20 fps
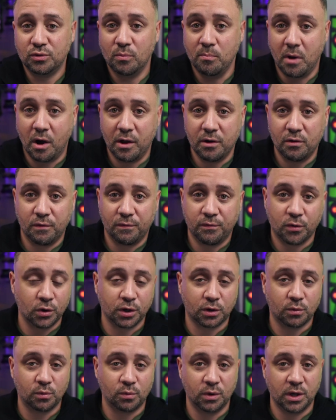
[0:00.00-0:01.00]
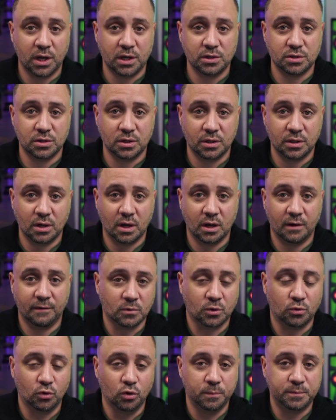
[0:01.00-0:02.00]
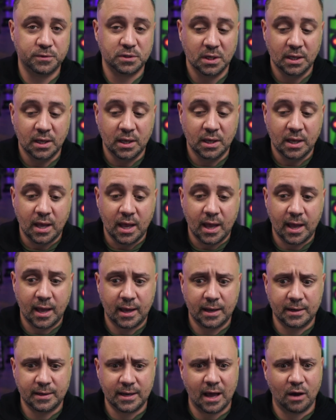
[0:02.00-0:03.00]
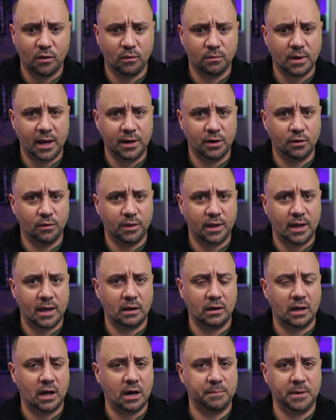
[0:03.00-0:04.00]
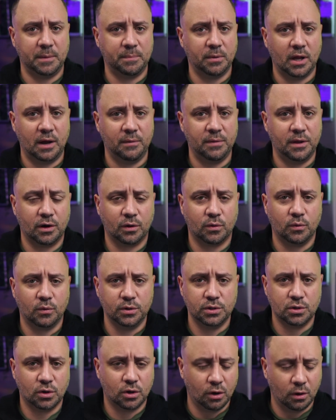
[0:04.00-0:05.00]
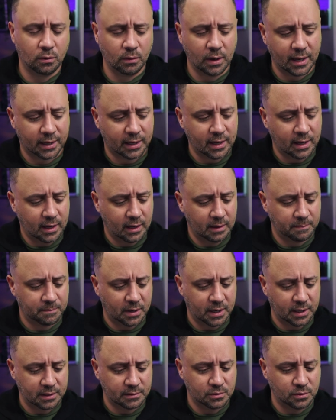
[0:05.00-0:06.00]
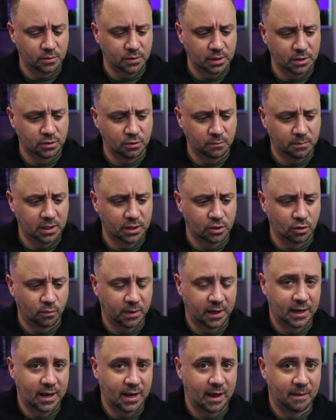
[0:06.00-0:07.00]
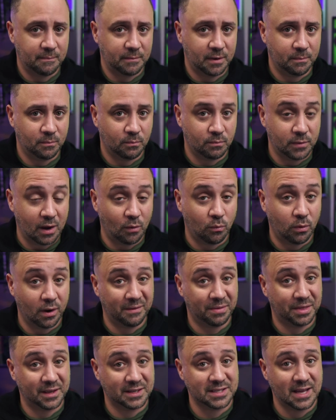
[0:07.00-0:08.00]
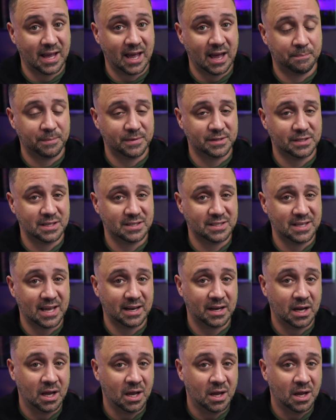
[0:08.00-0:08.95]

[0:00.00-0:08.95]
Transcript: monitor for the creation of groups. And now I know that a lot of people out there are going to go like, hey, but you need to be domain admin. Now, one of the things that happens is that